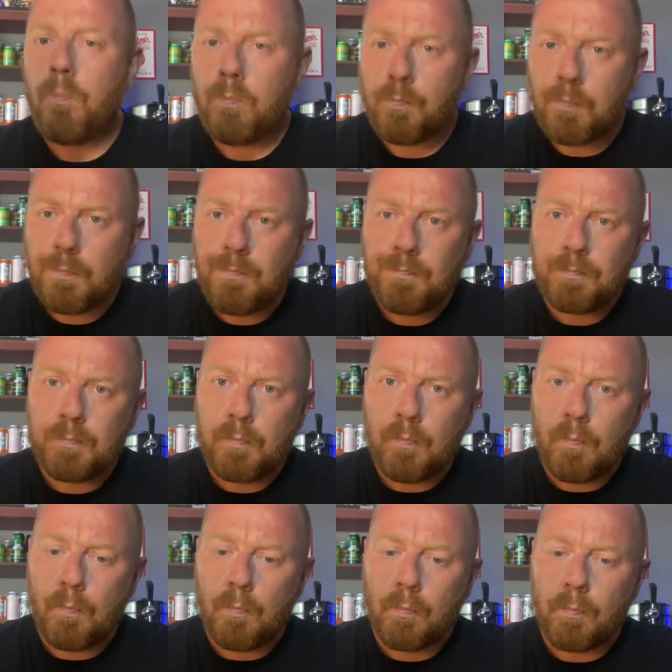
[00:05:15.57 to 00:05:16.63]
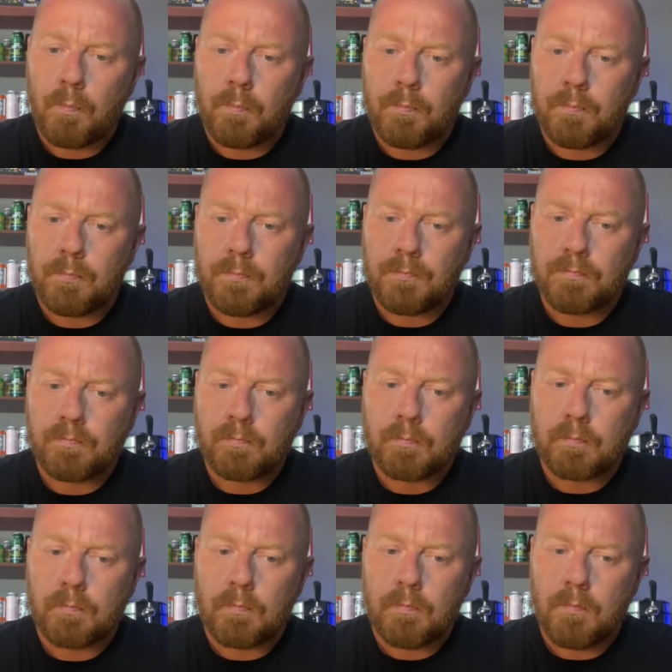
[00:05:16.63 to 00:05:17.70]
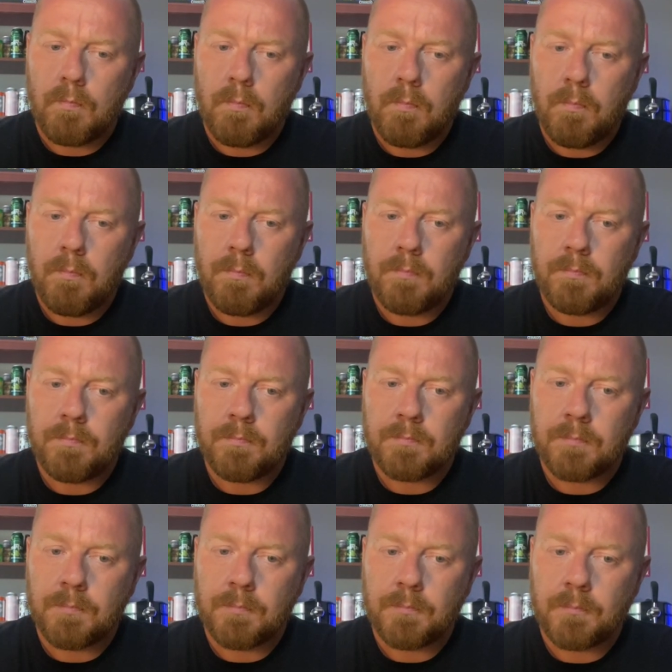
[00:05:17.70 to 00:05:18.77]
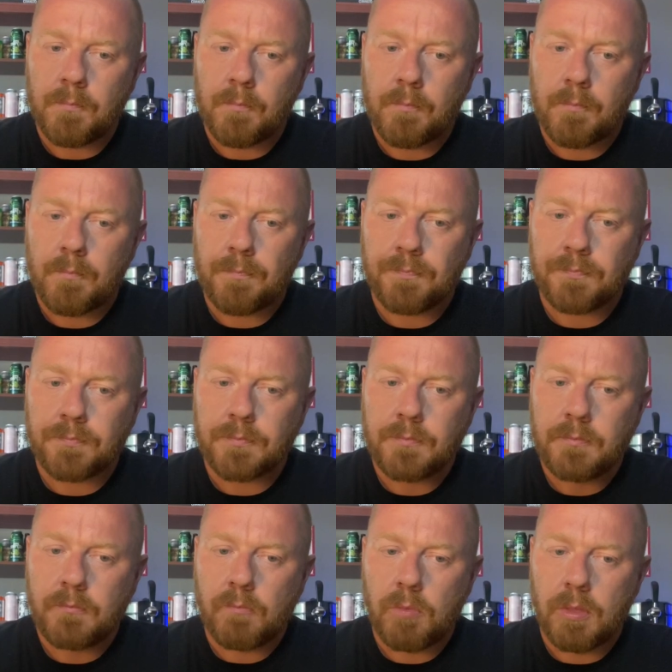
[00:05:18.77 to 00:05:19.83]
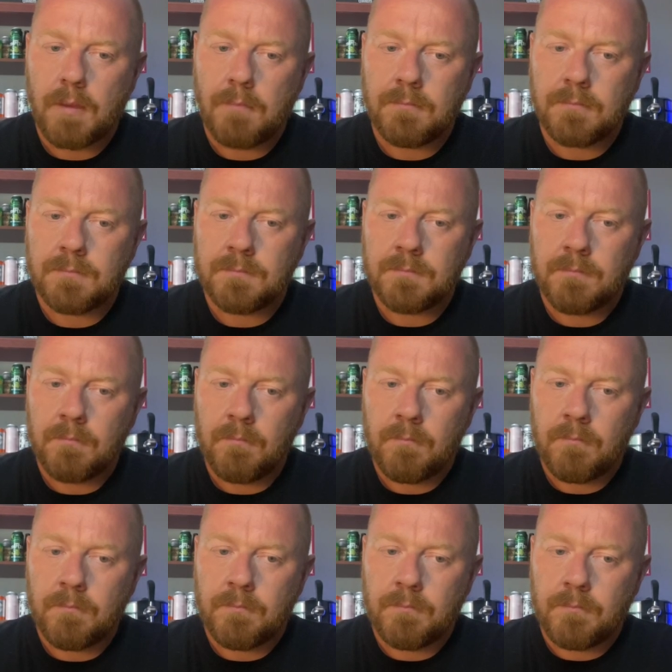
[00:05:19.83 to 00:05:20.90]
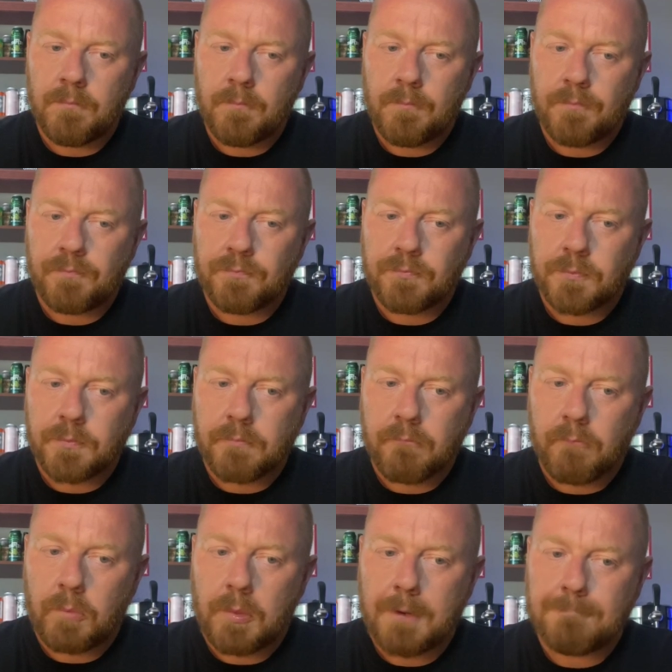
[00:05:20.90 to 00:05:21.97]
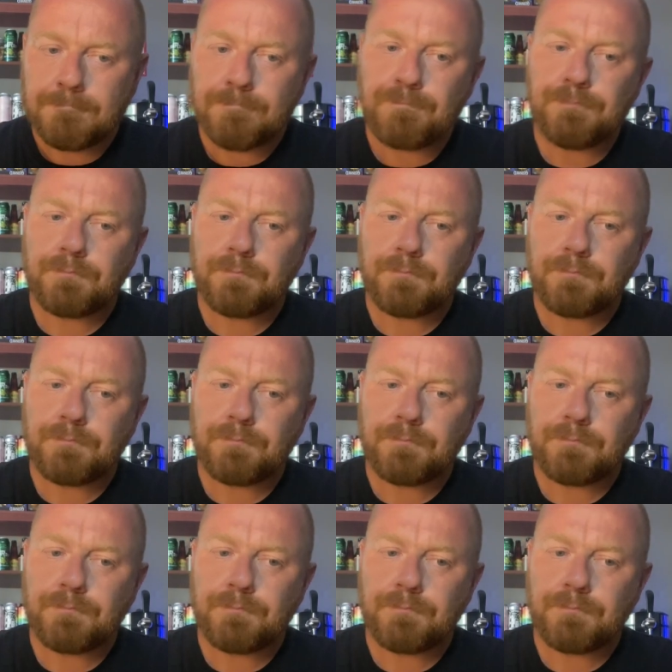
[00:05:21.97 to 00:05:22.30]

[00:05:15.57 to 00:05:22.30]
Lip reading: Nobody speaks.